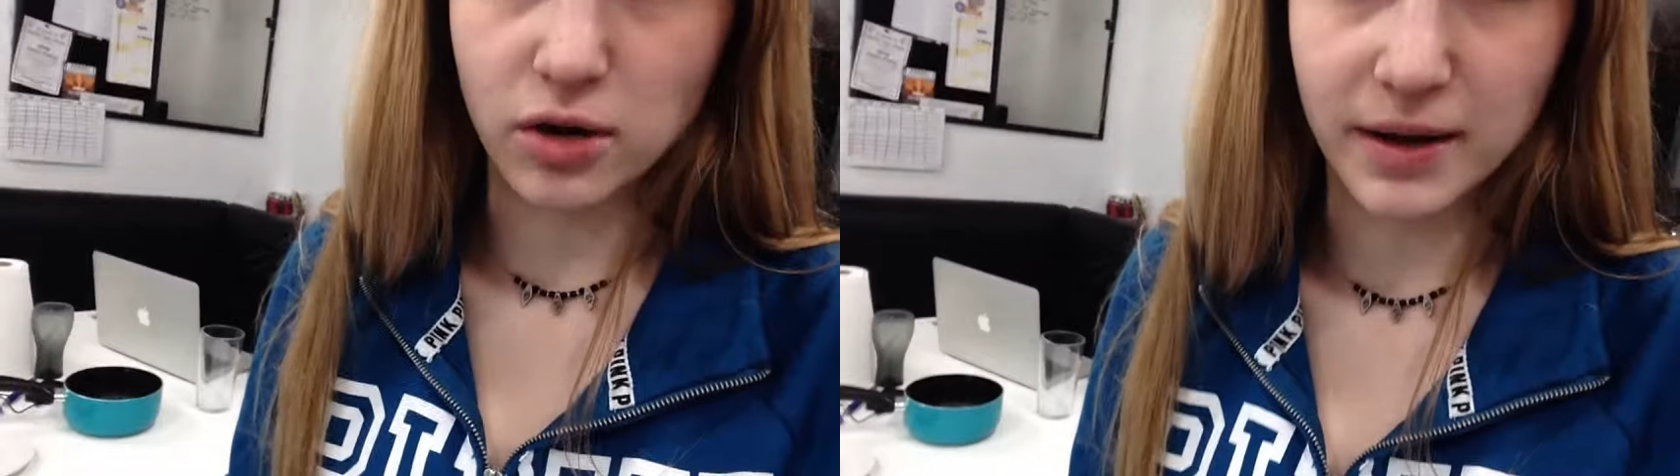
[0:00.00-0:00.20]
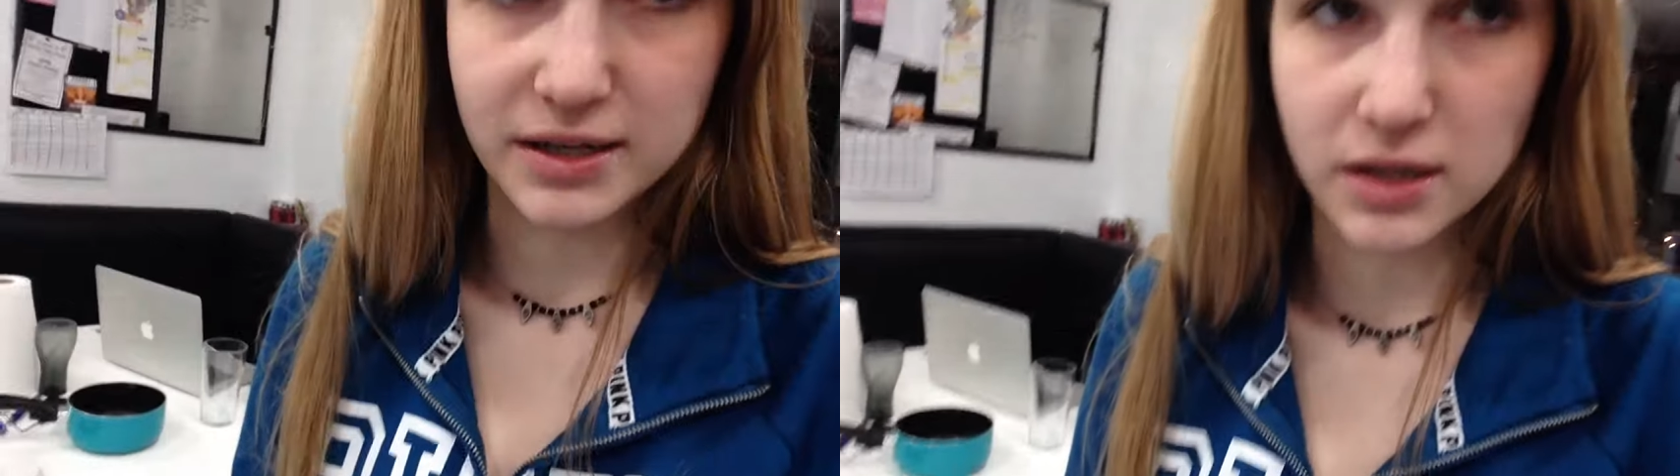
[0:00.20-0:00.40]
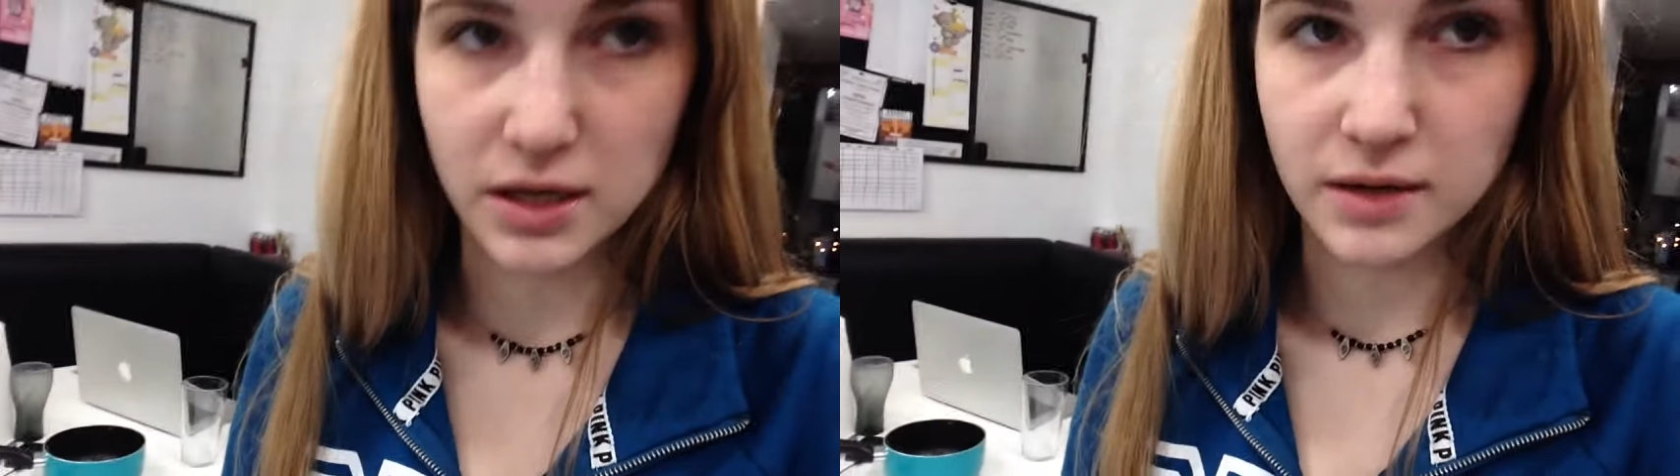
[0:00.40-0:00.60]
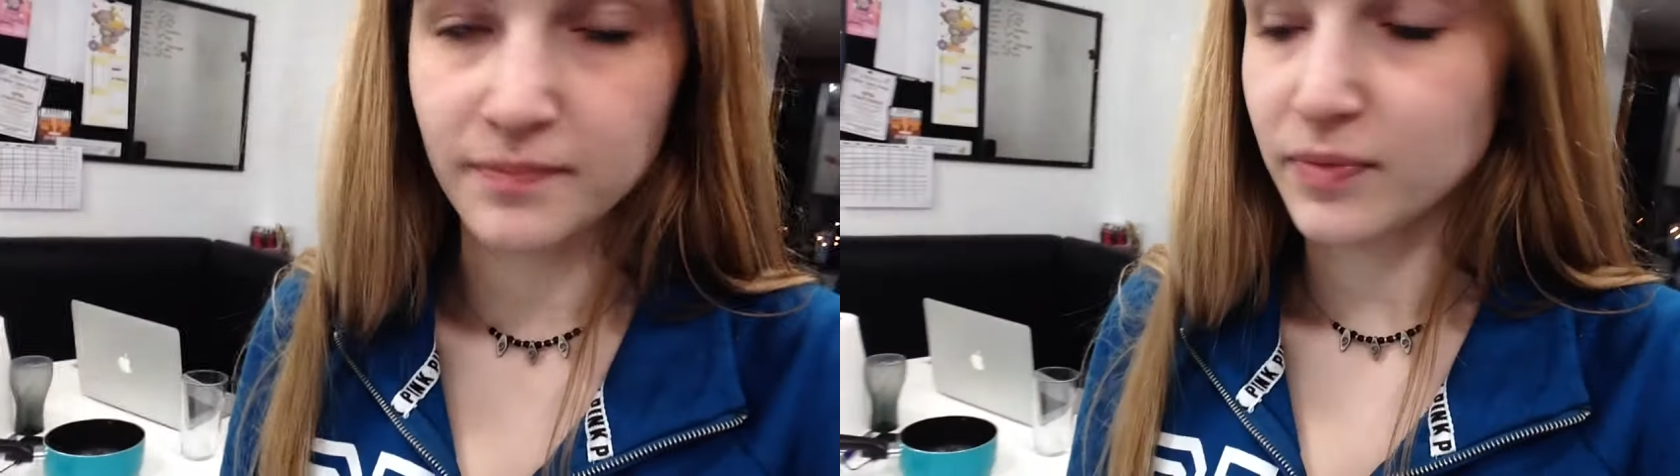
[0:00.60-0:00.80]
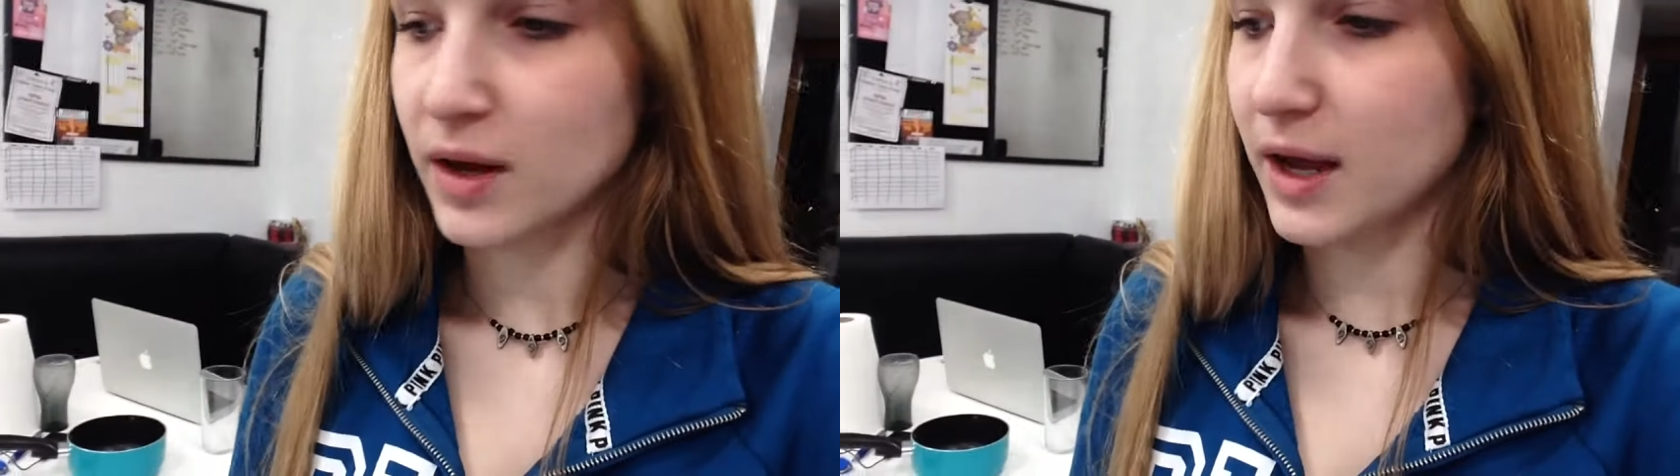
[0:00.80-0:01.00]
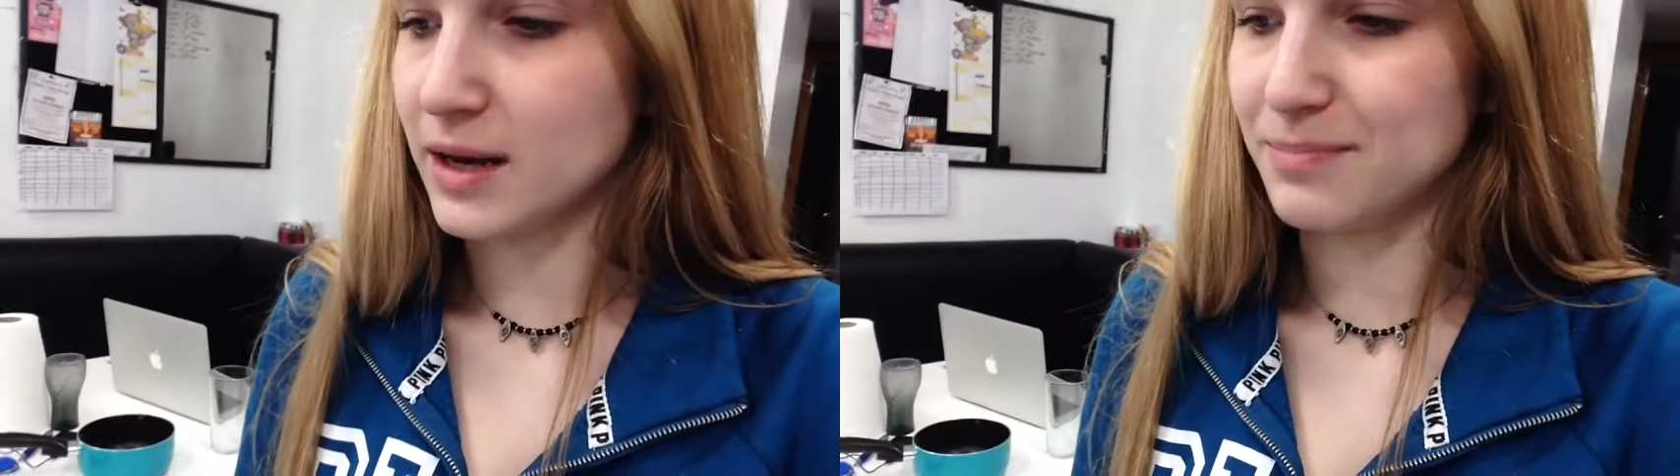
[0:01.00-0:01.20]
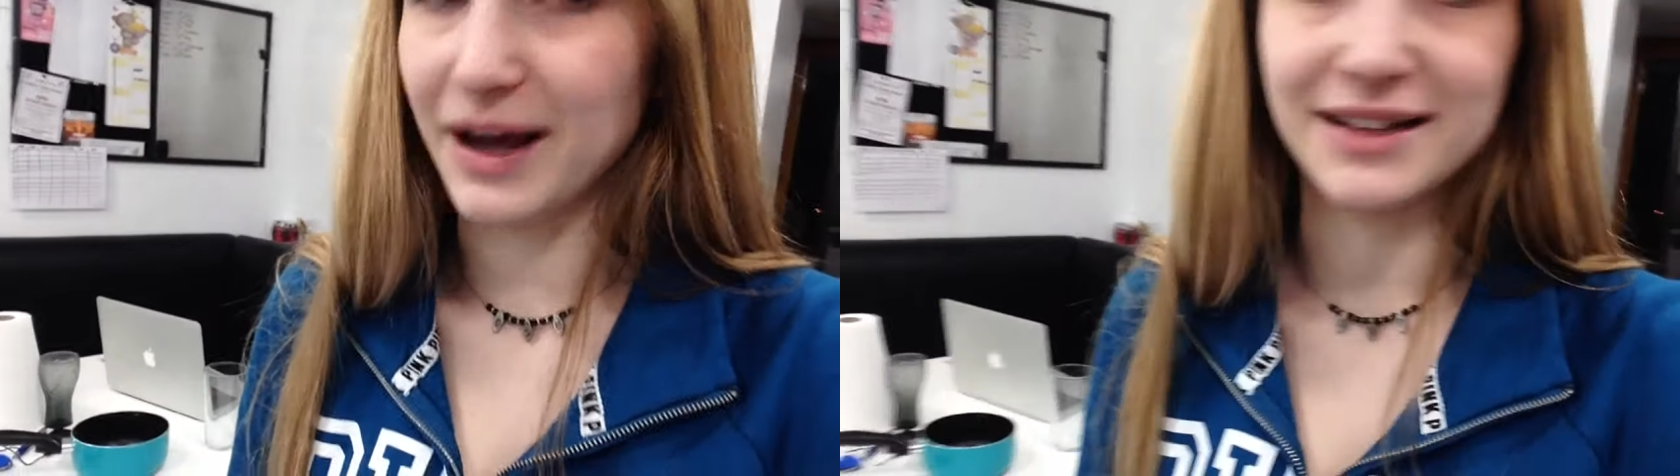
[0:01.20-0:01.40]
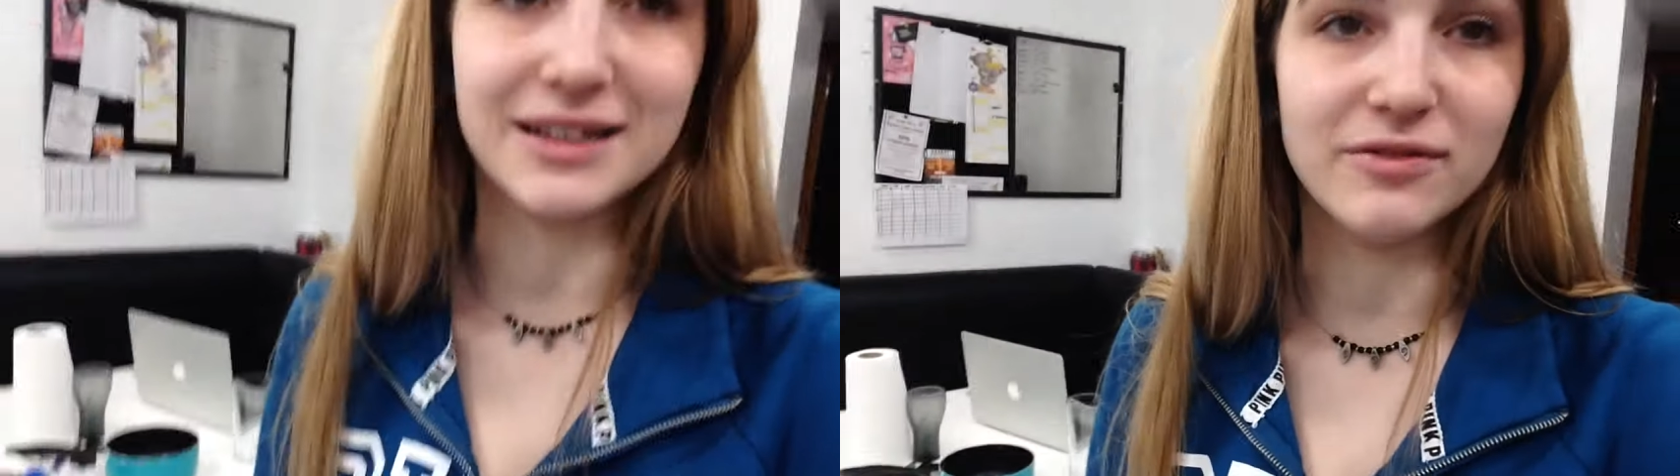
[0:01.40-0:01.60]
basically, in
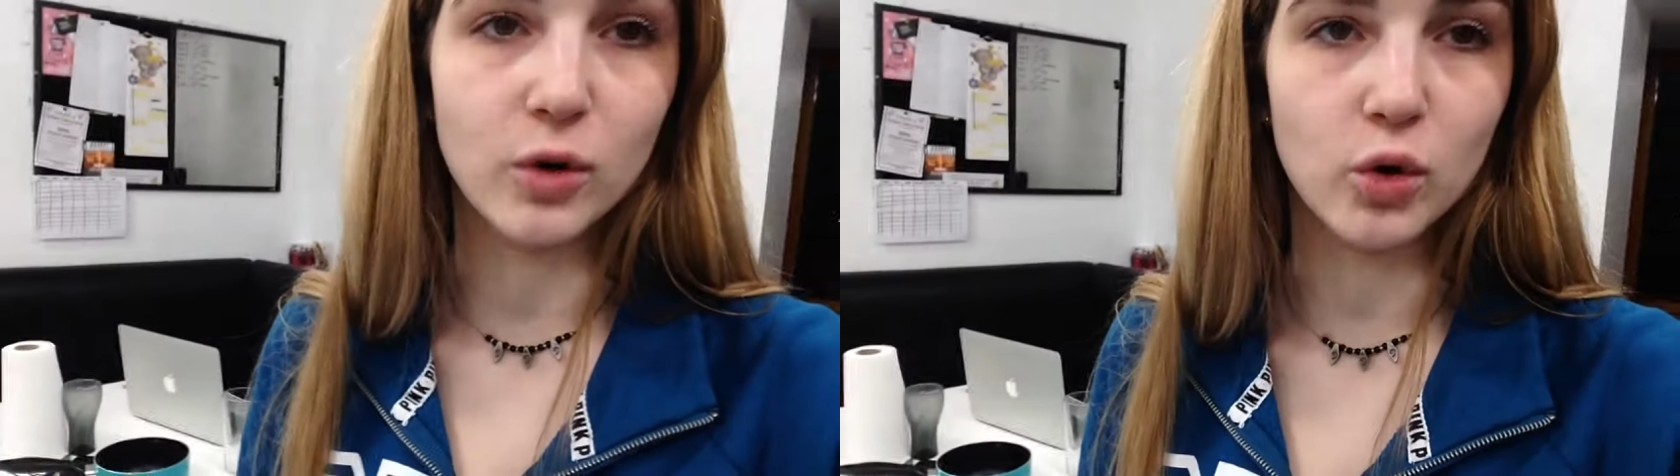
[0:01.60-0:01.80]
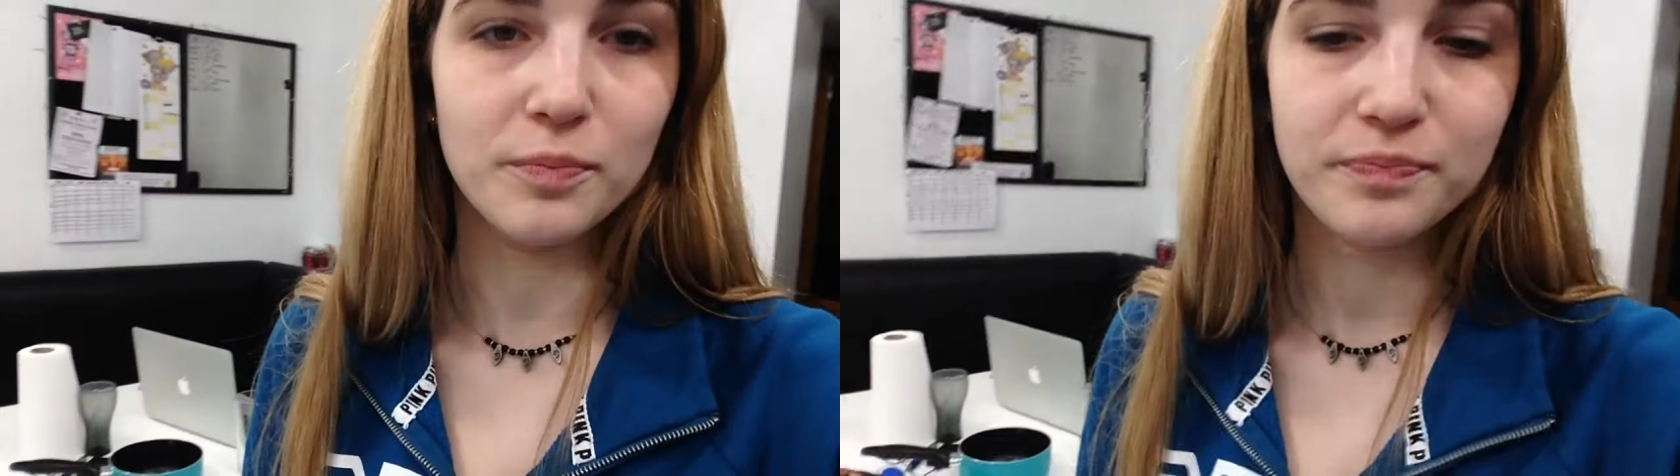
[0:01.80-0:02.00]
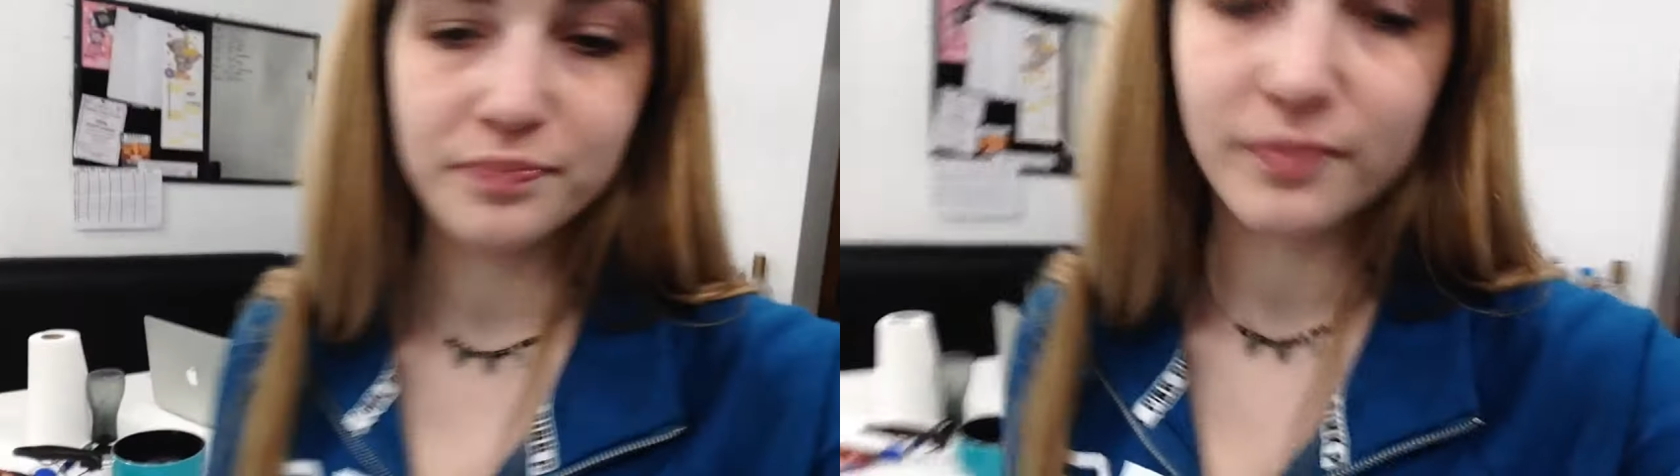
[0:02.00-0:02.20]
patty form.